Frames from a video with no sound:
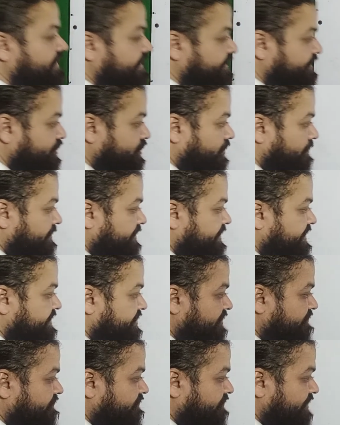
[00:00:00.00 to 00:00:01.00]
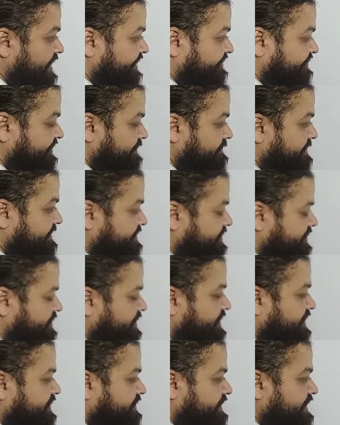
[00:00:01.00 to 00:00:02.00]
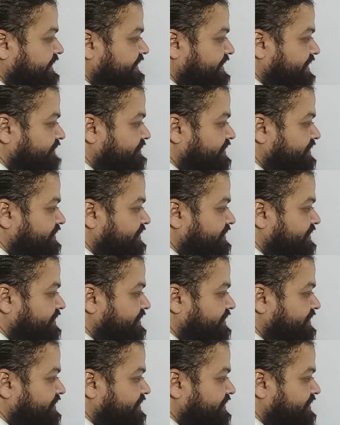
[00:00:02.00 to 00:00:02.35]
the denominator estimator theta